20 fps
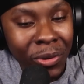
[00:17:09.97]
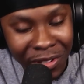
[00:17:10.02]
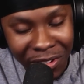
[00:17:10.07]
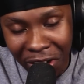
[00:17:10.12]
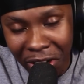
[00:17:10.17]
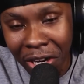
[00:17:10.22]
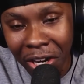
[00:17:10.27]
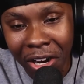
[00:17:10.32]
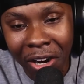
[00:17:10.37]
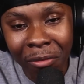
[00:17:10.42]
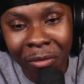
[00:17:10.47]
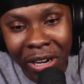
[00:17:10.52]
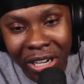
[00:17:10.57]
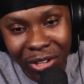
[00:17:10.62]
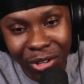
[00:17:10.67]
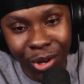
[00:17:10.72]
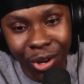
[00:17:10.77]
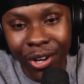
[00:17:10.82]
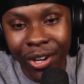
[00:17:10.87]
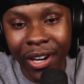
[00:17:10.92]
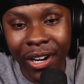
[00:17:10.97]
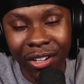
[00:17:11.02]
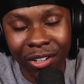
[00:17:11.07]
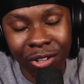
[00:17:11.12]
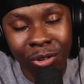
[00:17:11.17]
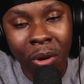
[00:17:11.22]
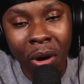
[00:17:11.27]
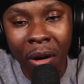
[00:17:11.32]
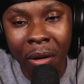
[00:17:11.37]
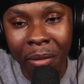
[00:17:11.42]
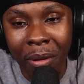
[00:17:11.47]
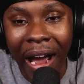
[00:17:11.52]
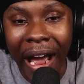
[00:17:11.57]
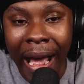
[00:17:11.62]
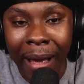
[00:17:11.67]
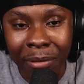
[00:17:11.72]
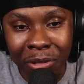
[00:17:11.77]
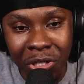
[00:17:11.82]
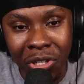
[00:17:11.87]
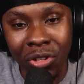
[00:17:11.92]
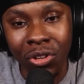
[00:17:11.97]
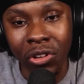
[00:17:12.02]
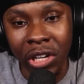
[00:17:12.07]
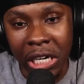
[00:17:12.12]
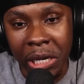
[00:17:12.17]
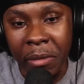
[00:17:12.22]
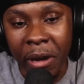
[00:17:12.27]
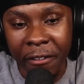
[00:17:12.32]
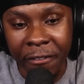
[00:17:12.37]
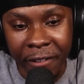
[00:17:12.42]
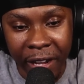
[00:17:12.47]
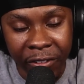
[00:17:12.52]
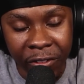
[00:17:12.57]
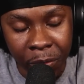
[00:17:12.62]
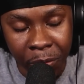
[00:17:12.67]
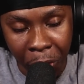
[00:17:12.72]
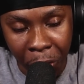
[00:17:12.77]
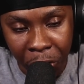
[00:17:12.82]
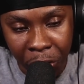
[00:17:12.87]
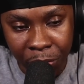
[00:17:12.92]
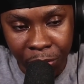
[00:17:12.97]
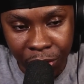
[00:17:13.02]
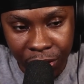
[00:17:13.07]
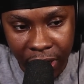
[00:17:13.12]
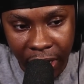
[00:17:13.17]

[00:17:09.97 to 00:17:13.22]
Oh my God, you are absolutely my favorite Pokemon.